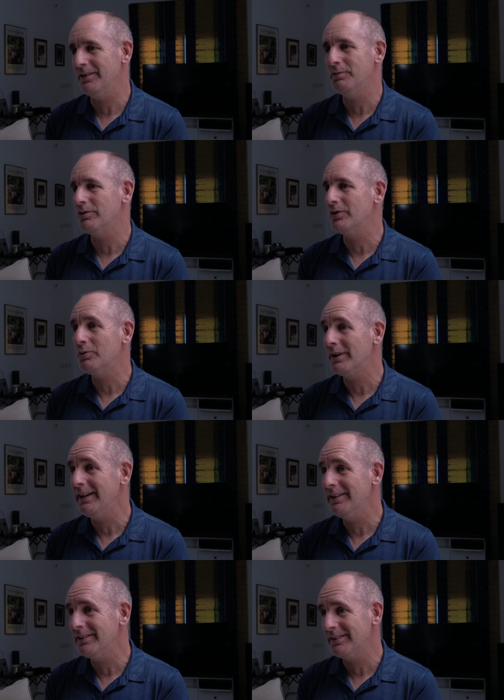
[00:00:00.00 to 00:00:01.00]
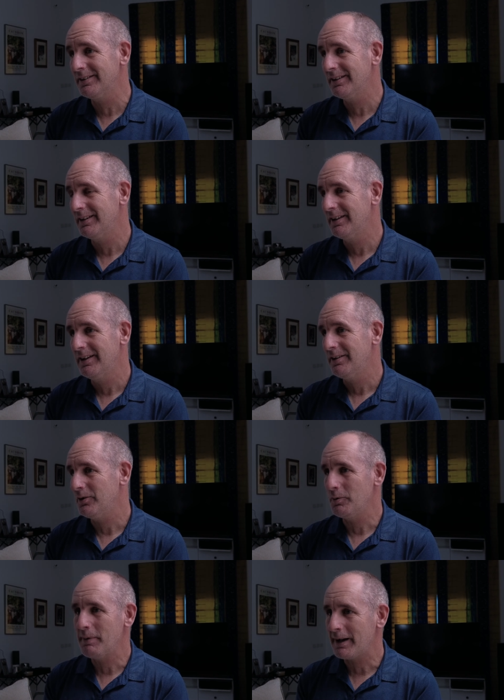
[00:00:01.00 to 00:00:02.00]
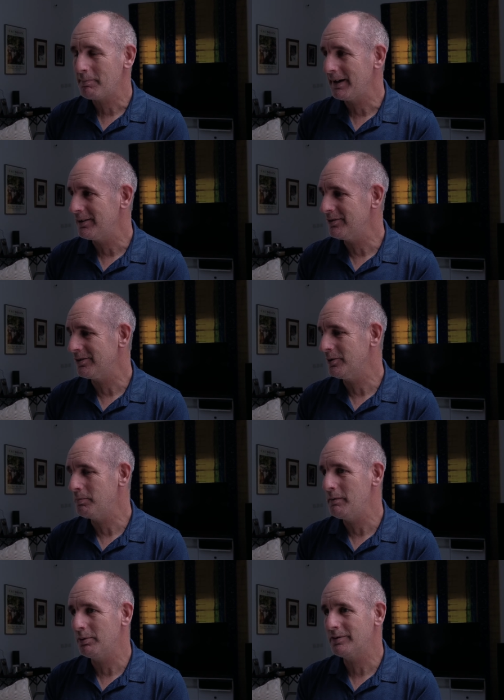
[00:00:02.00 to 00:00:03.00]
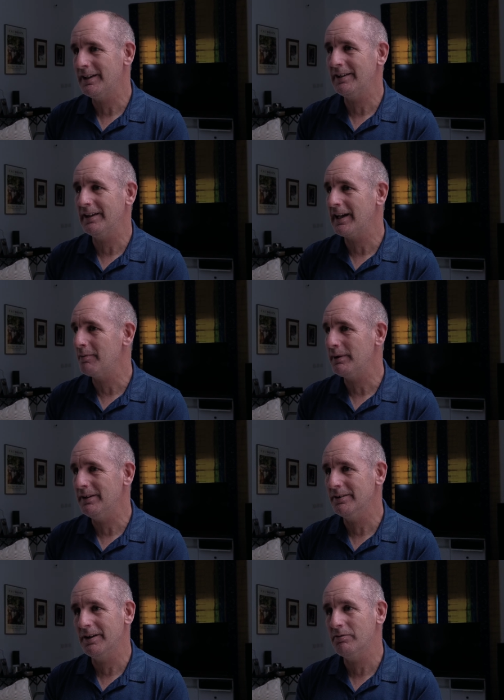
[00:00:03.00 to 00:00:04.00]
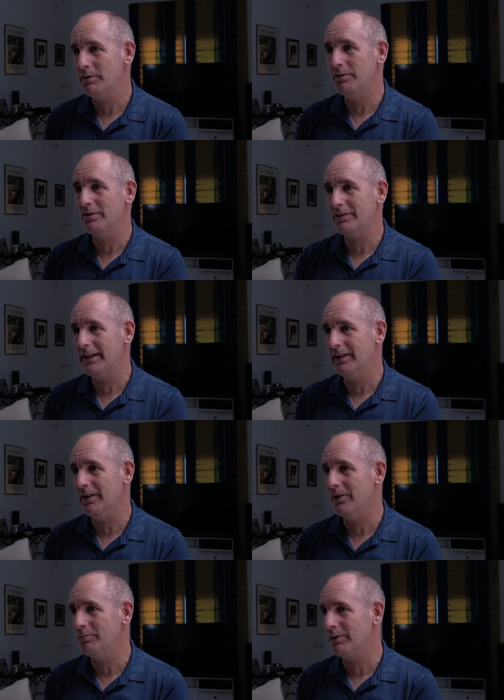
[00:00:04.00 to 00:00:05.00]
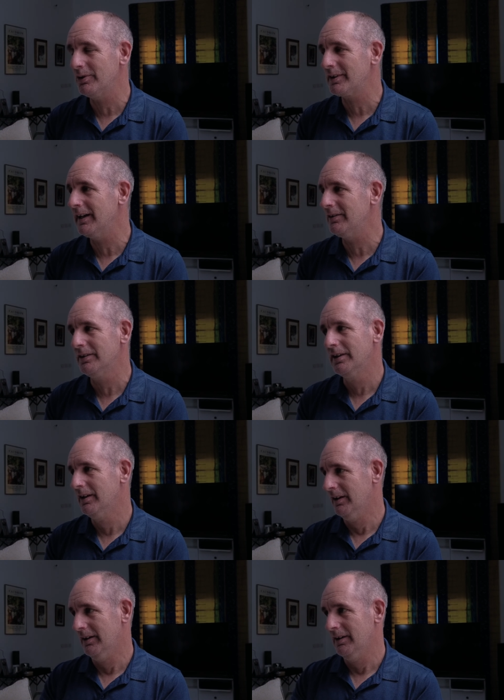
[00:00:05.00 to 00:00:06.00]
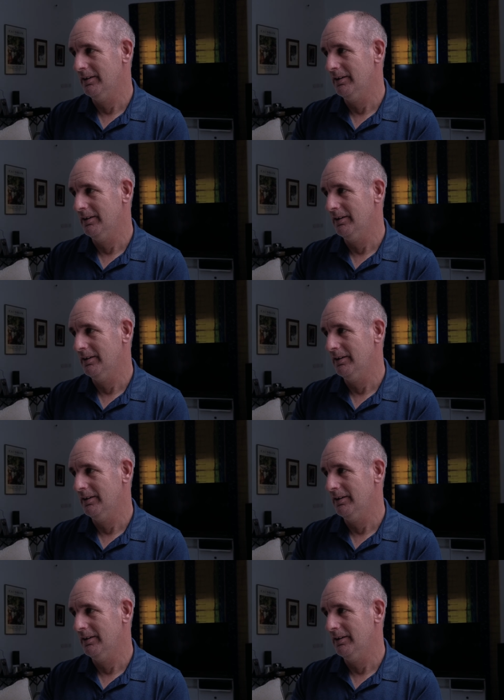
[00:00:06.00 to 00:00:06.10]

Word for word: there was no one here, no backpackers, no people taking a gap year, everyone no. stayed at home, lockdown. Yeah.